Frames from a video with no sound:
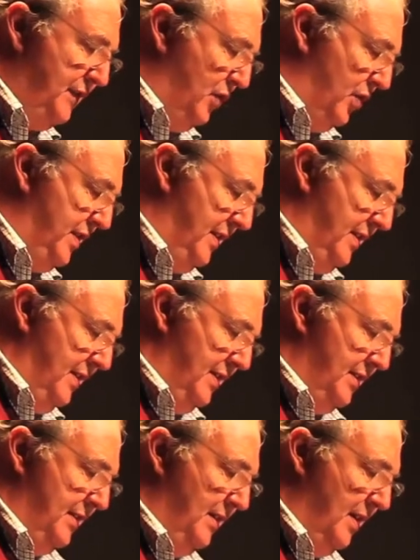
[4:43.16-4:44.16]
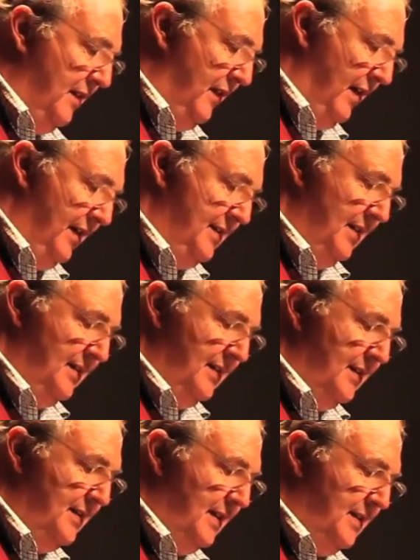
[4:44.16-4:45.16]
40 years of our
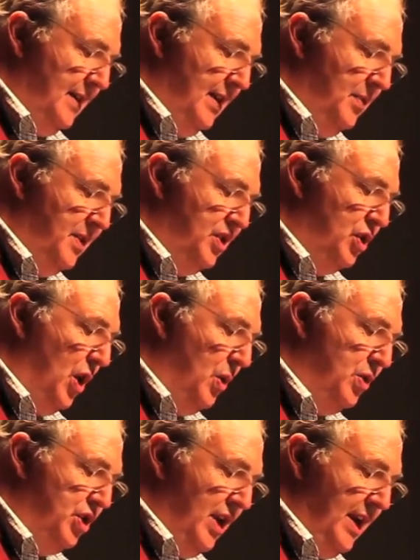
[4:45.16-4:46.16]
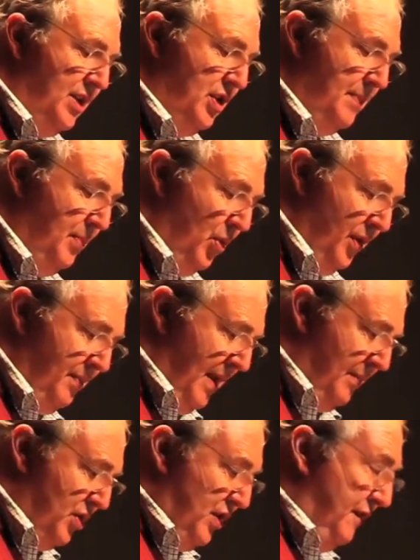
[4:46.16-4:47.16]
existence. Indeed, there was no change in board
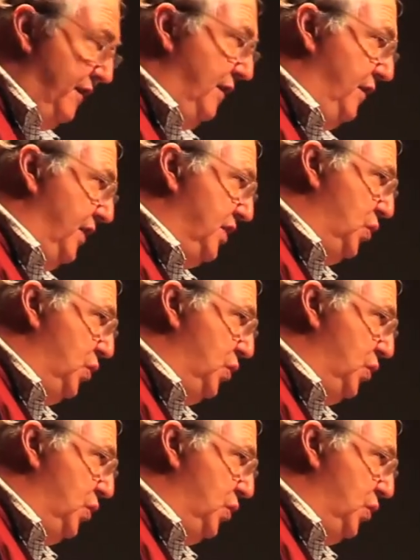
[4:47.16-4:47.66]
membership for the first